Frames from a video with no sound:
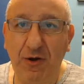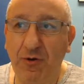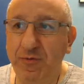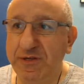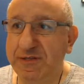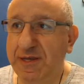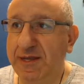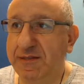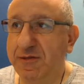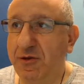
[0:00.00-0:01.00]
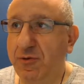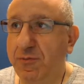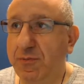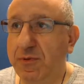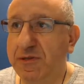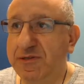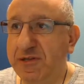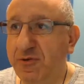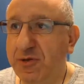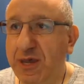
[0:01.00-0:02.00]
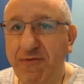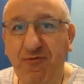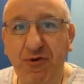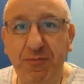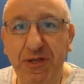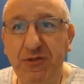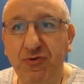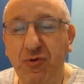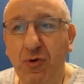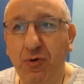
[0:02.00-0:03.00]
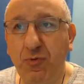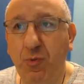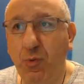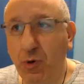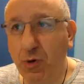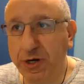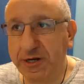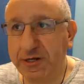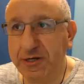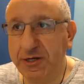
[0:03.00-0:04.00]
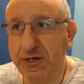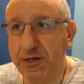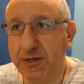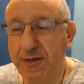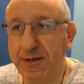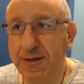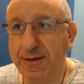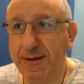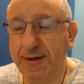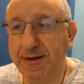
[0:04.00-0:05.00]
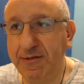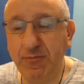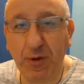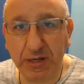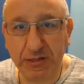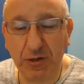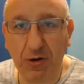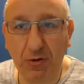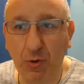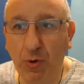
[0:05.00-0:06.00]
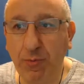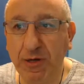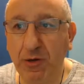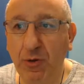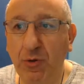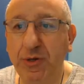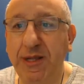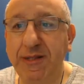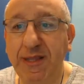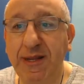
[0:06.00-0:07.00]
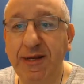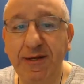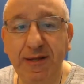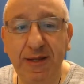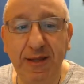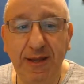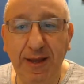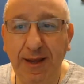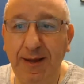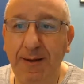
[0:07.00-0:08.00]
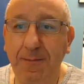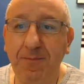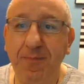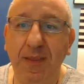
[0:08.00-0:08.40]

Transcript: I always get, you know, is it okay for me to go to work and leave my dog home alone and then um,